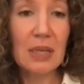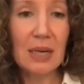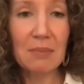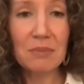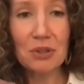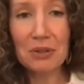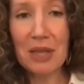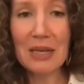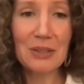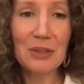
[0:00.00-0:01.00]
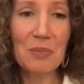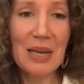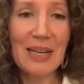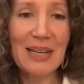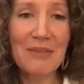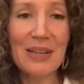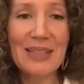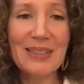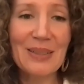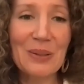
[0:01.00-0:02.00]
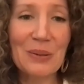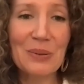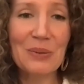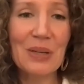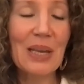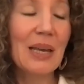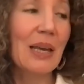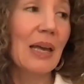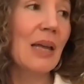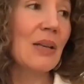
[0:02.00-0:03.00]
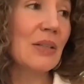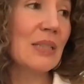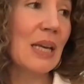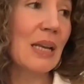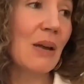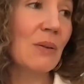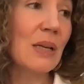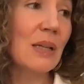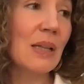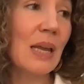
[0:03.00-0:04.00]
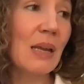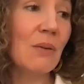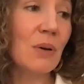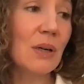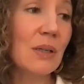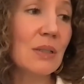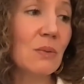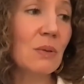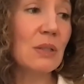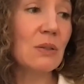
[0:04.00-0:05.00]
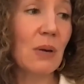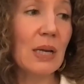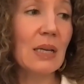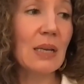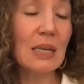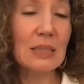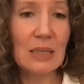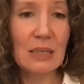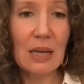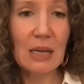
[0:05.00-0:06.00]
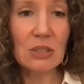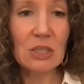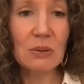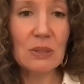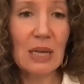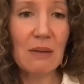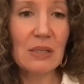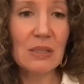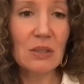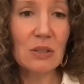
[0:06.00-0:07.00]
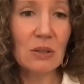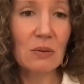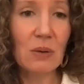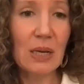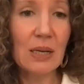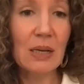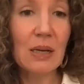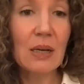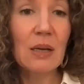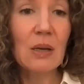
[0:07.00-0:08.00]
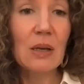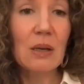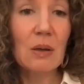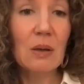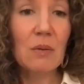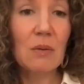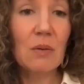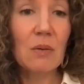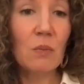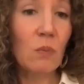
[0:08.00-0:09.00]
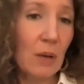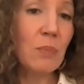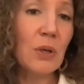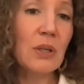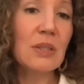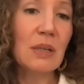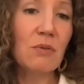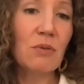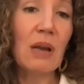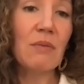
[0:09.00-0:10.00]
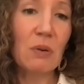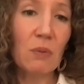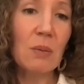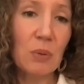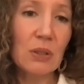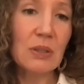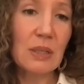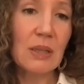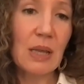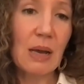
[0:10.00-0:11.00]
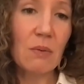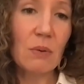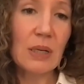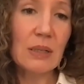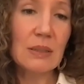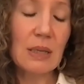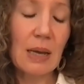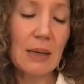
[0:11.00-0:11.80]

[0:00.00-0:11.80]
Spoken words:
and I'm sure like so many of us who understand how legal aid works, was recognizing that she was having to turn away one person for every one person that was